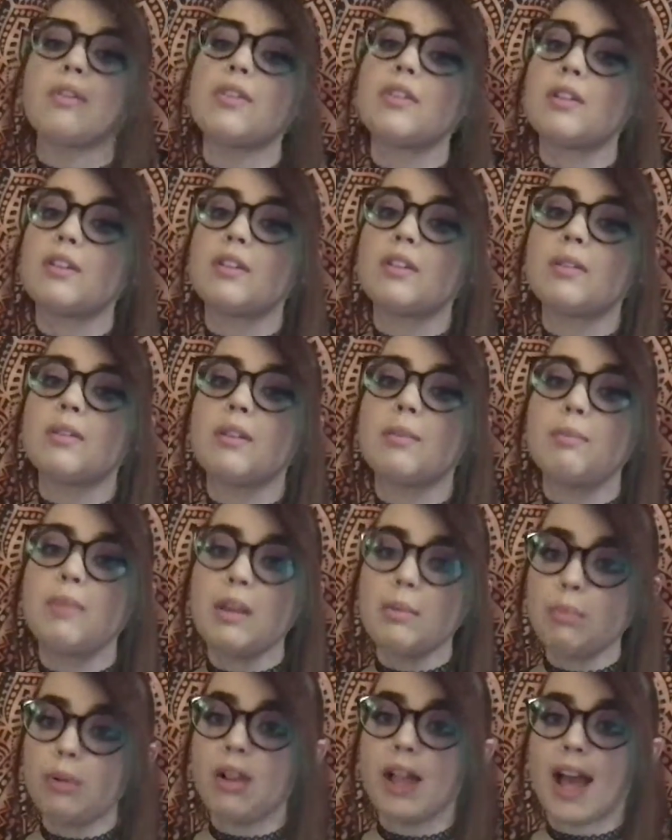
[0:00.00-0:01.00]
the
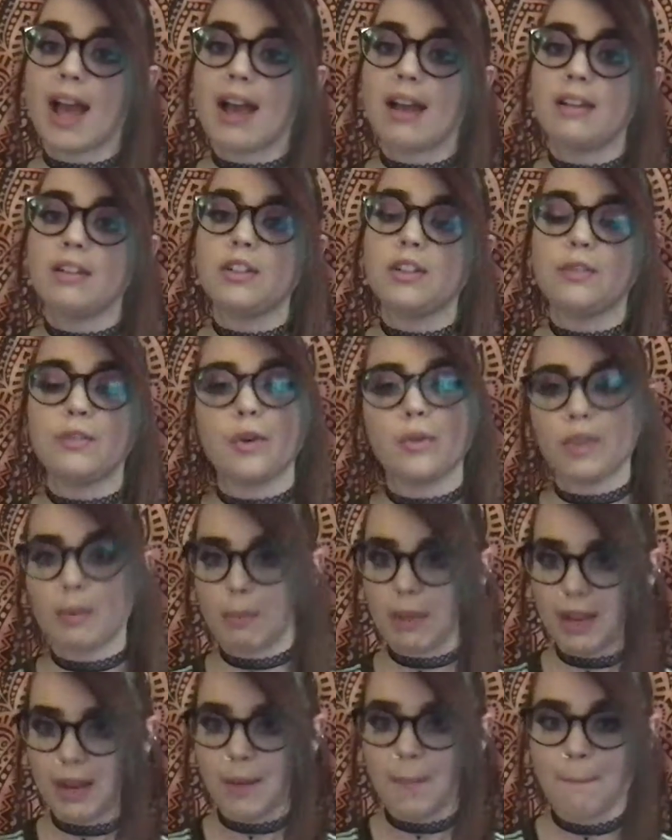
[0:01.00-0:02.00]
people had to vote
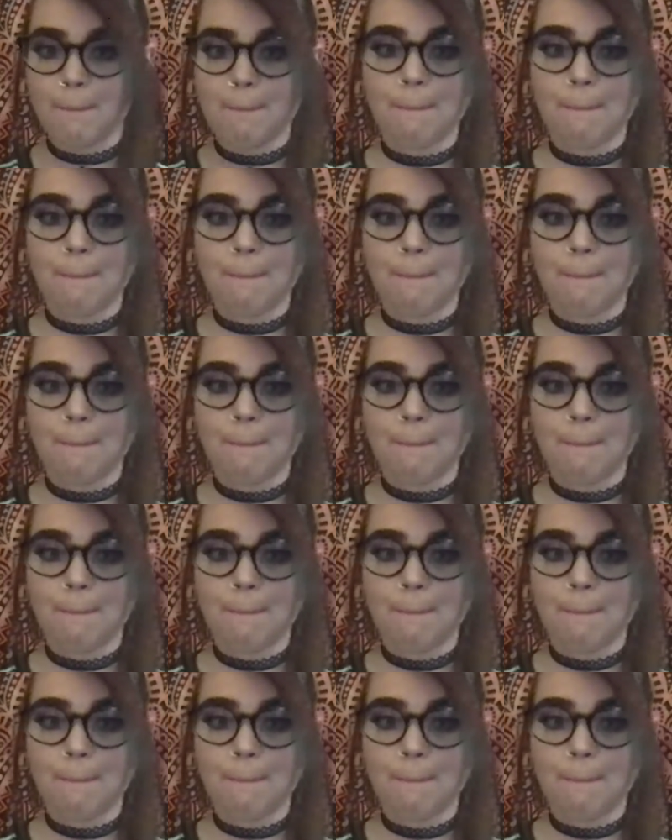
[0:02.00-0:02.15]
them in.